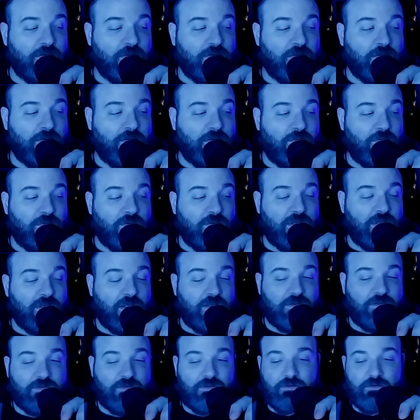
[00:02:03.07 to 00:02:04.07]
You can
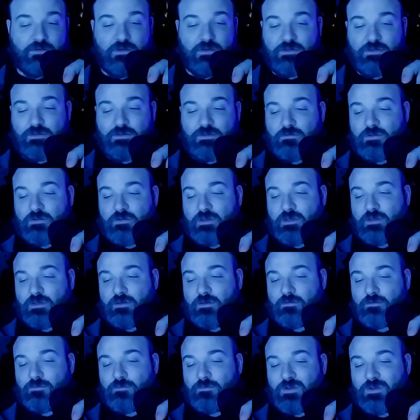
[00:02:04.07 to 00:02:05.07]
answer as you like.
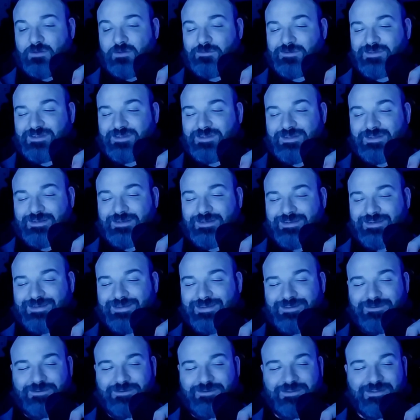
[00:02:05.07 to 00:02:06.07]
When I was a kid, I
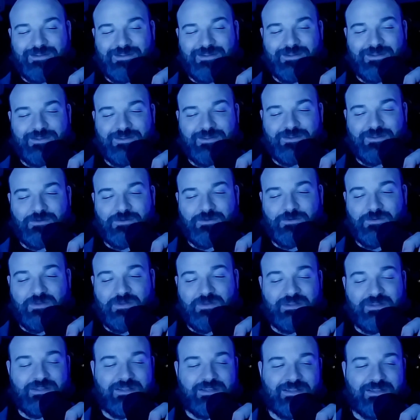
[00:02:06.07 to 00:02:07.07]
used to listen to these
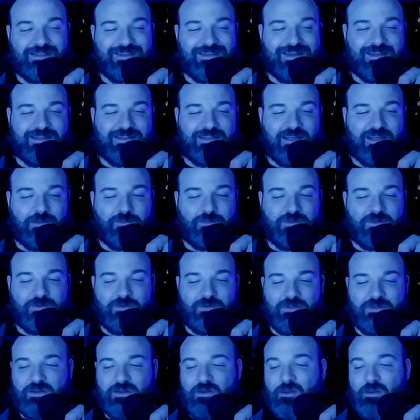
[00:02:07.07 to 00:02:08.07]
cassette tapes
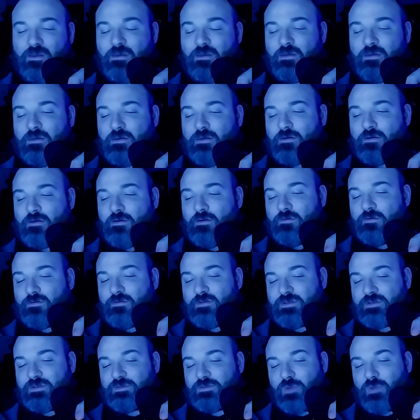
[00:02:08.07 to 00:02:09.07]
with all
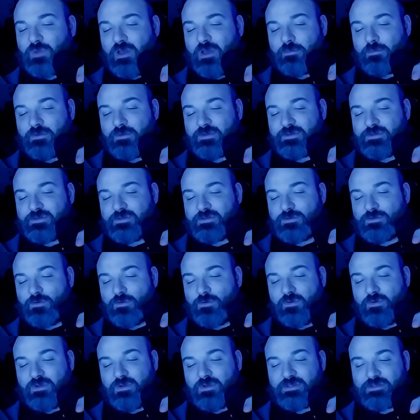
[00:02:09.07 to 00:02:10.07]
these Bible
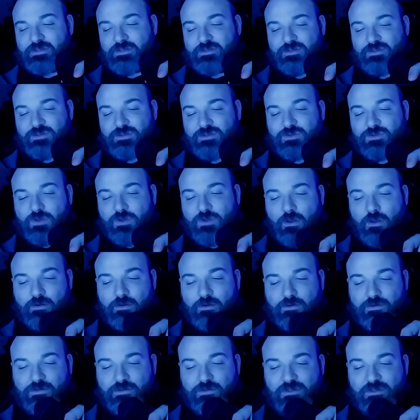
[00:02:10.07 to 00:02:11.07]
stories and
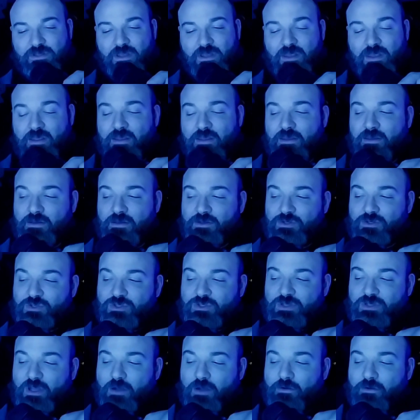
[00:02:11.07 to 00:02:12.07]
songs.
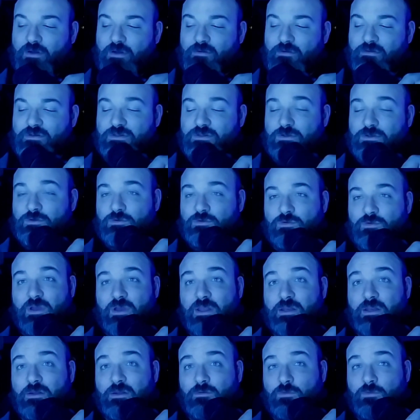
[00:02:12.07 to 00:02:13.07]
Shout out to
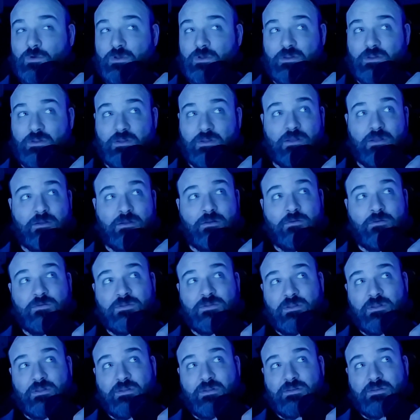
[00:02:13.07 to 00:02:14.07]
anyone that used
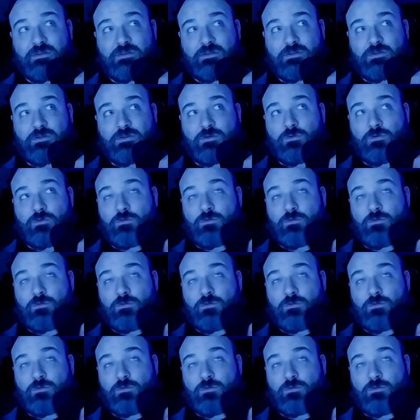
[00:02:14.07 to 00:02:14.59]
to listen to